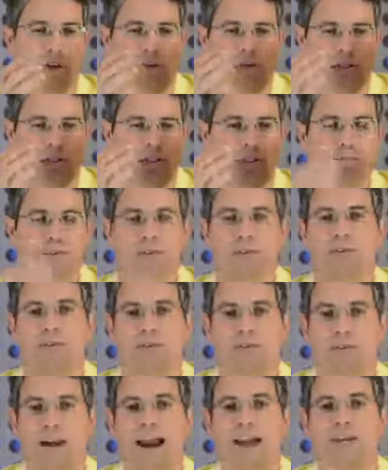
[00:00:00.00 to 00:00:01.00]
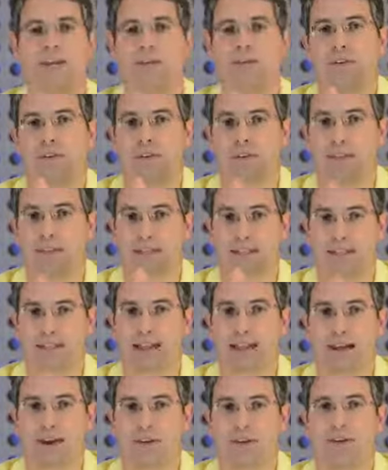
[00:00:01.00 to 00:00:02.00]
some certain fraction of those links
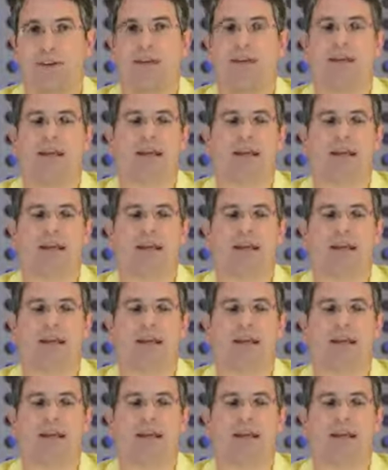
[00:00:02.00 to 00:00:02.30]
down,